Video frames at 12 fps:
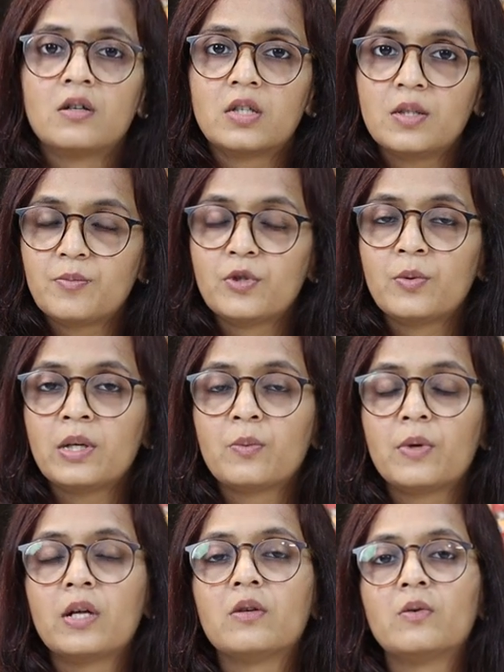keep
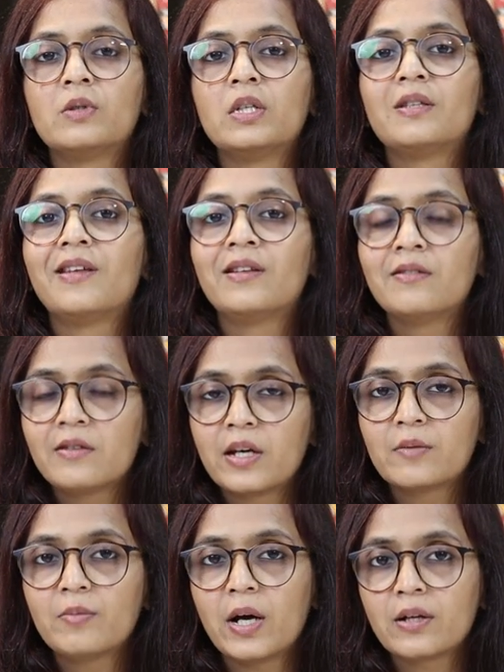doing well, only then
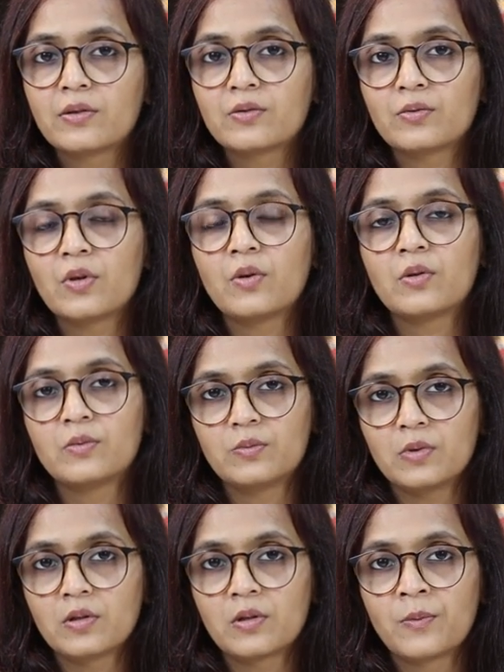get back to your
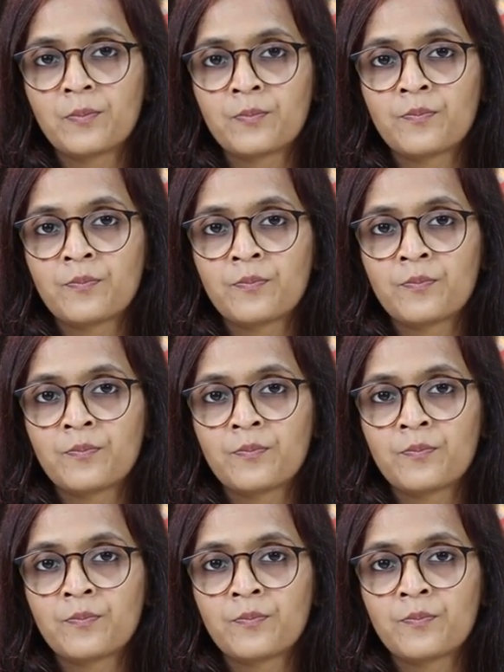work.